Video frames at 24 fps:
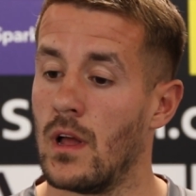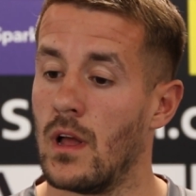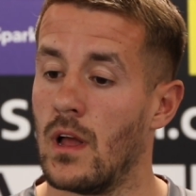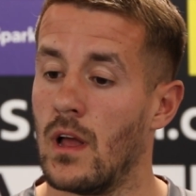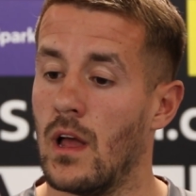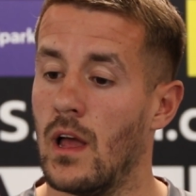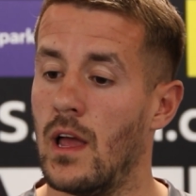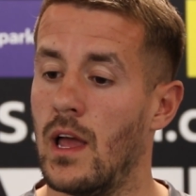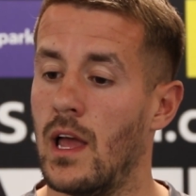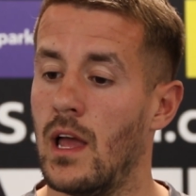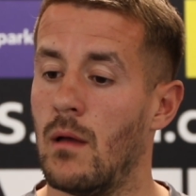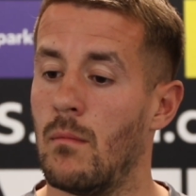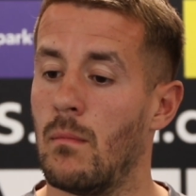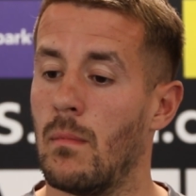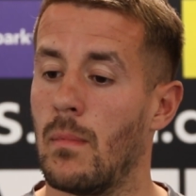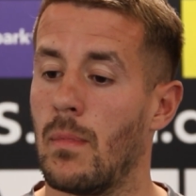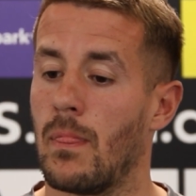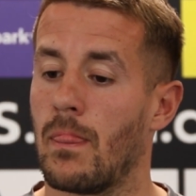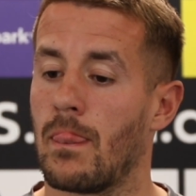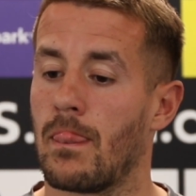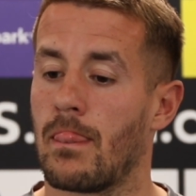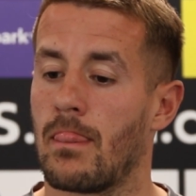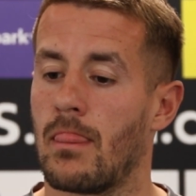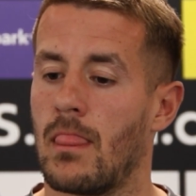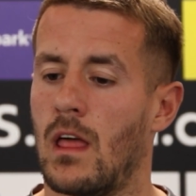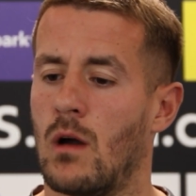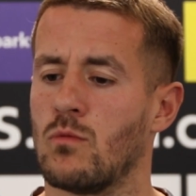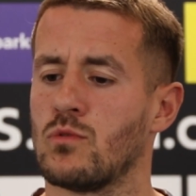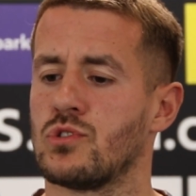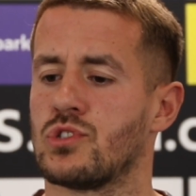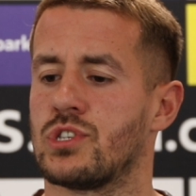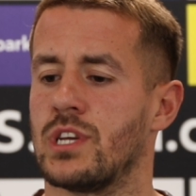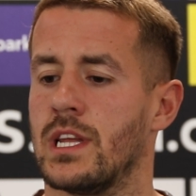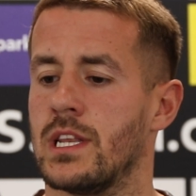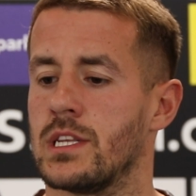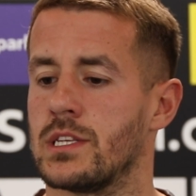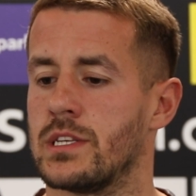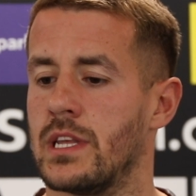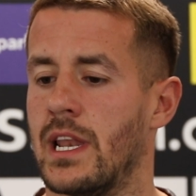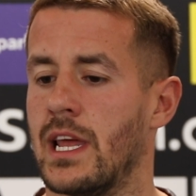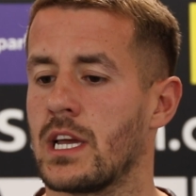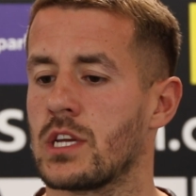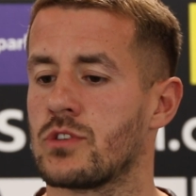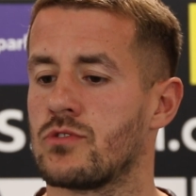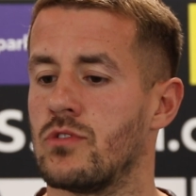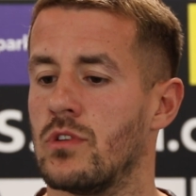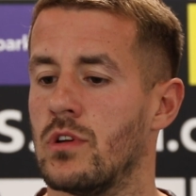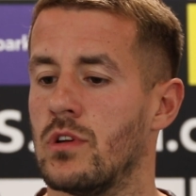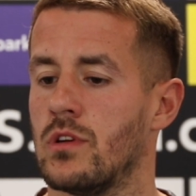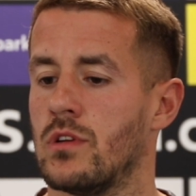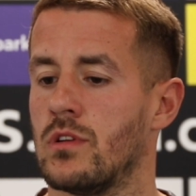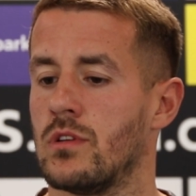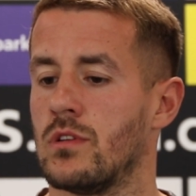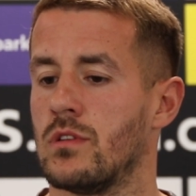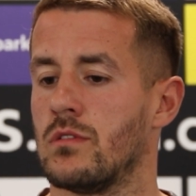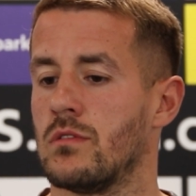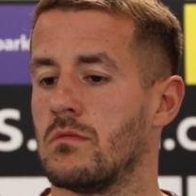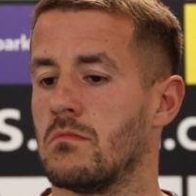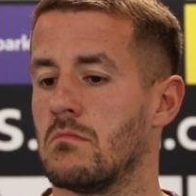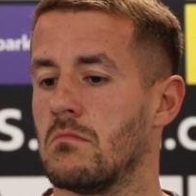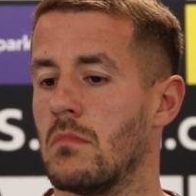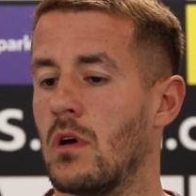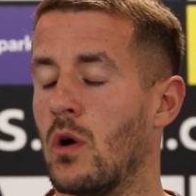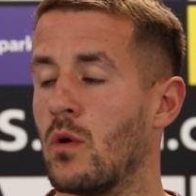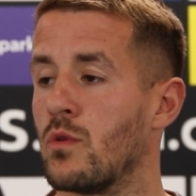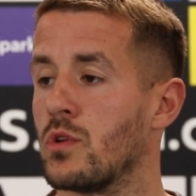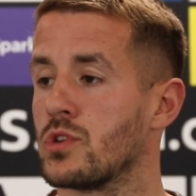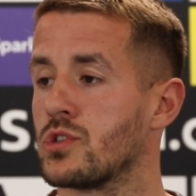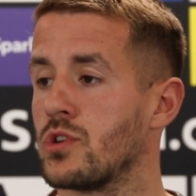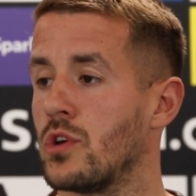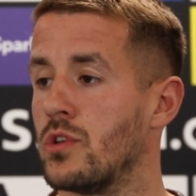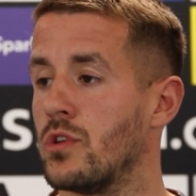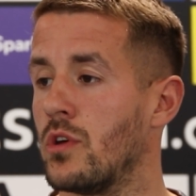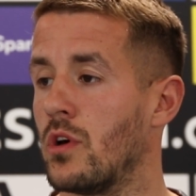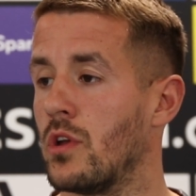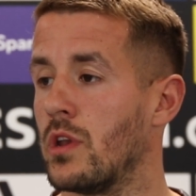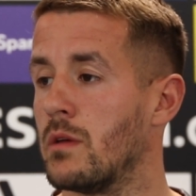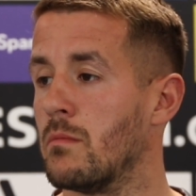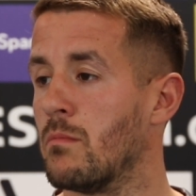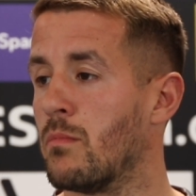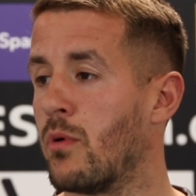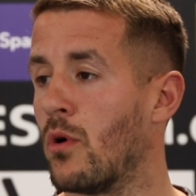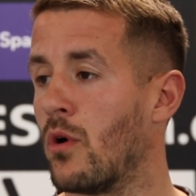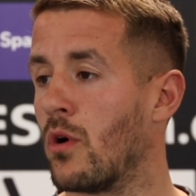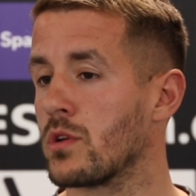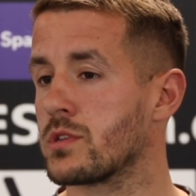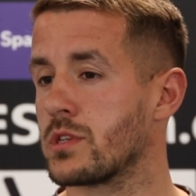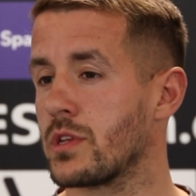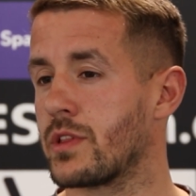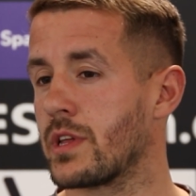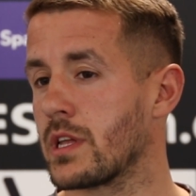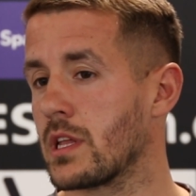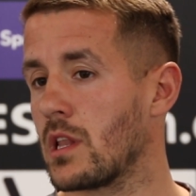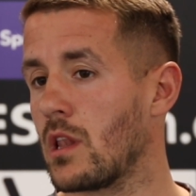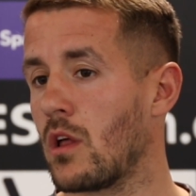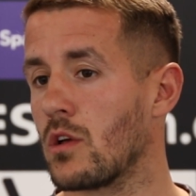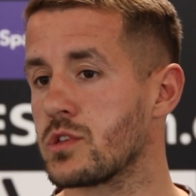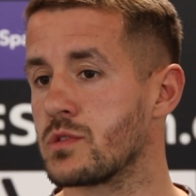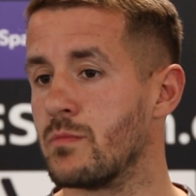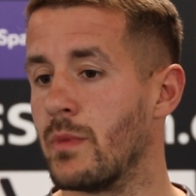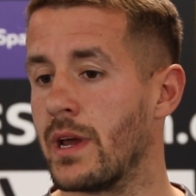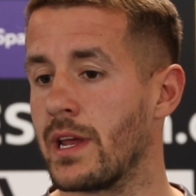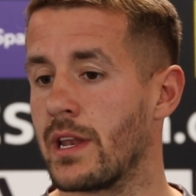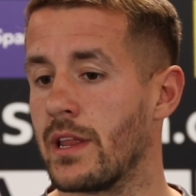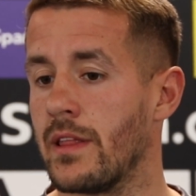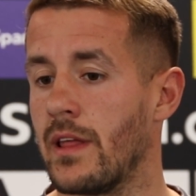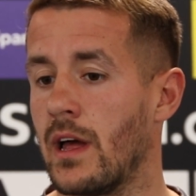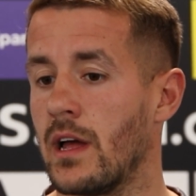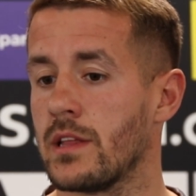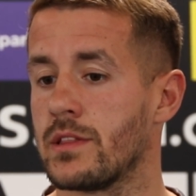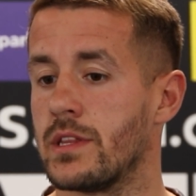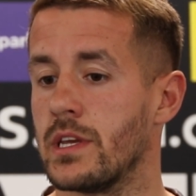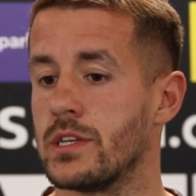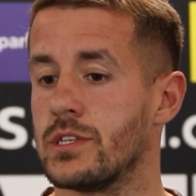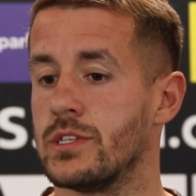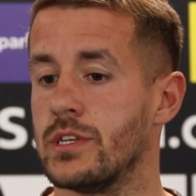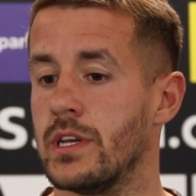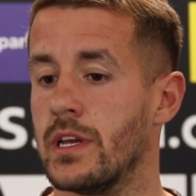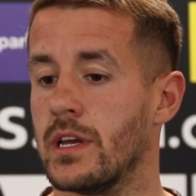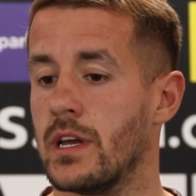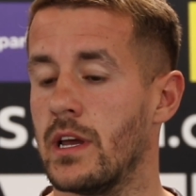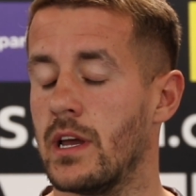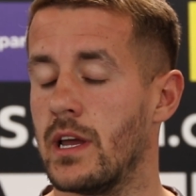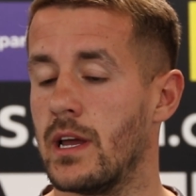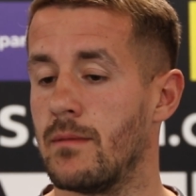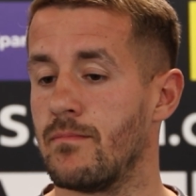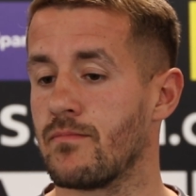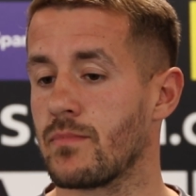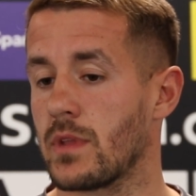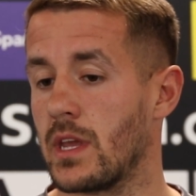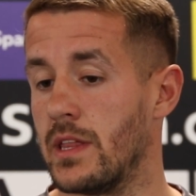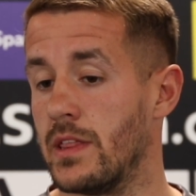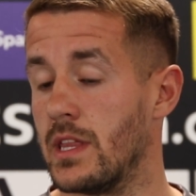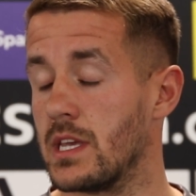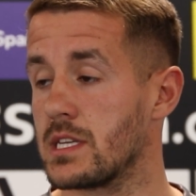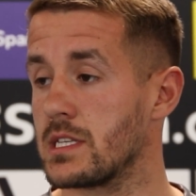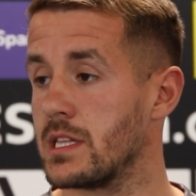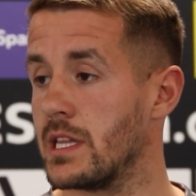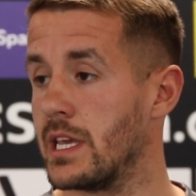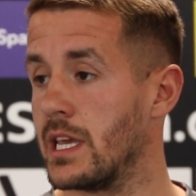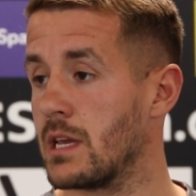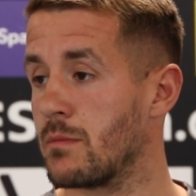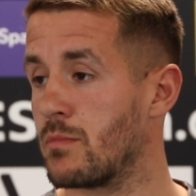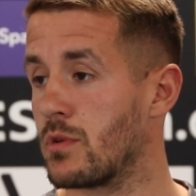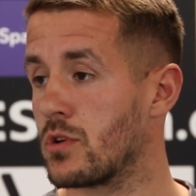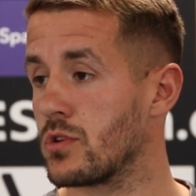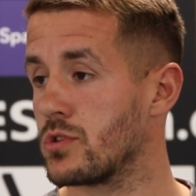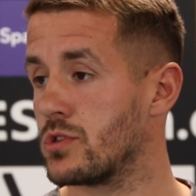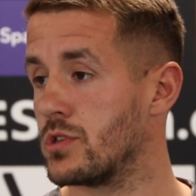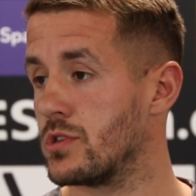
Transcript: I wouldn't say there's an extra onus on imports. I think a lot's made of that this year in this league, because